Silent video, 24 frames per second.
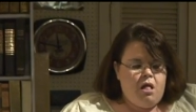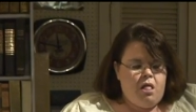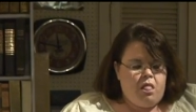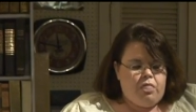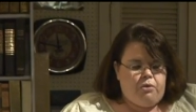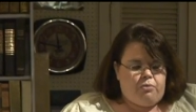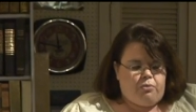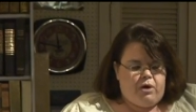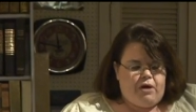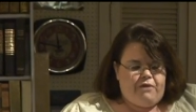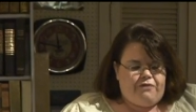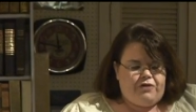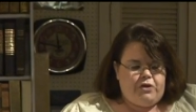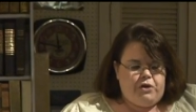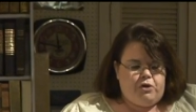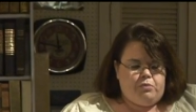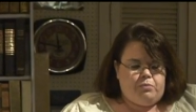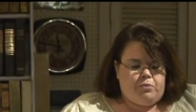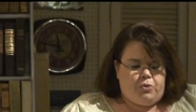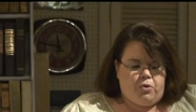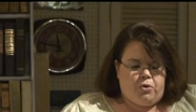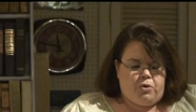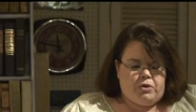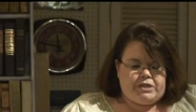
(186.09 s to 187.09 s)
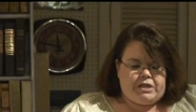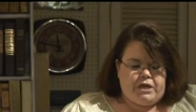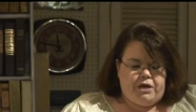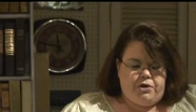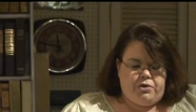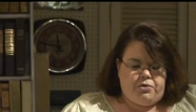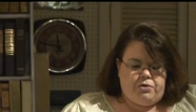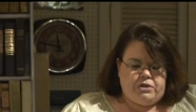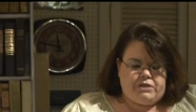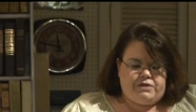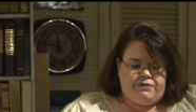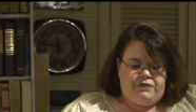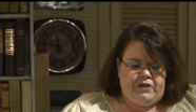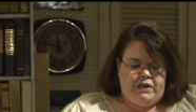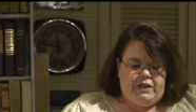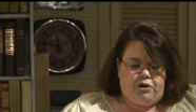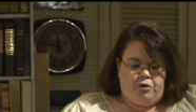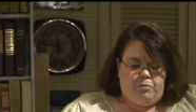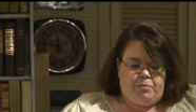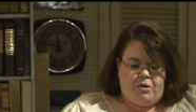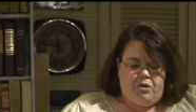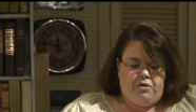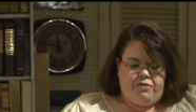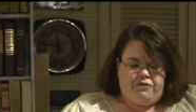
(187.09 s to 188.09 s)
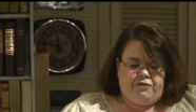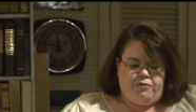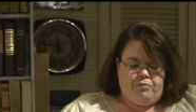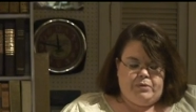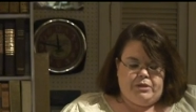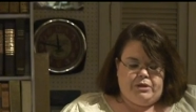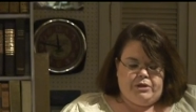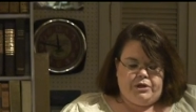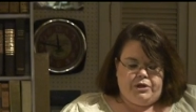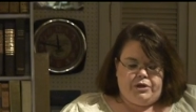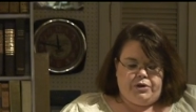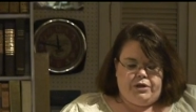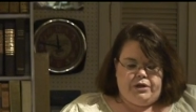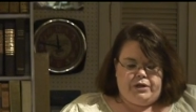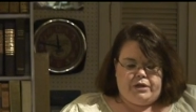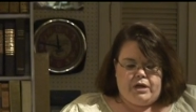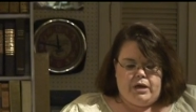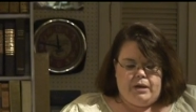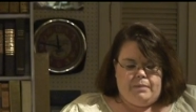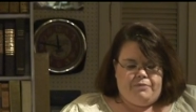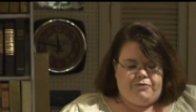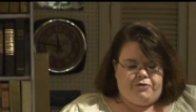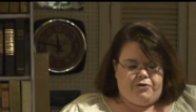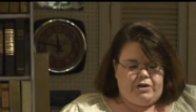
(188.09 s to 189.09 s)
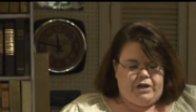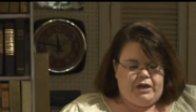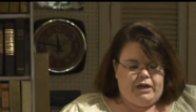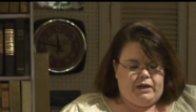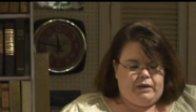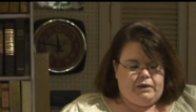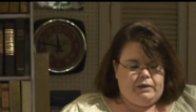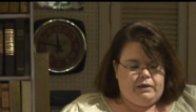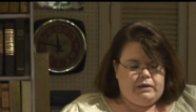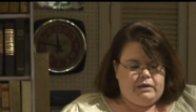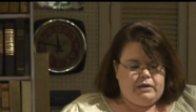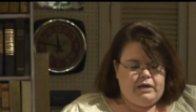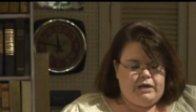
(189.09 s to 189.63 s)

The rough-hewn boards under his feet are both familiar and comforting.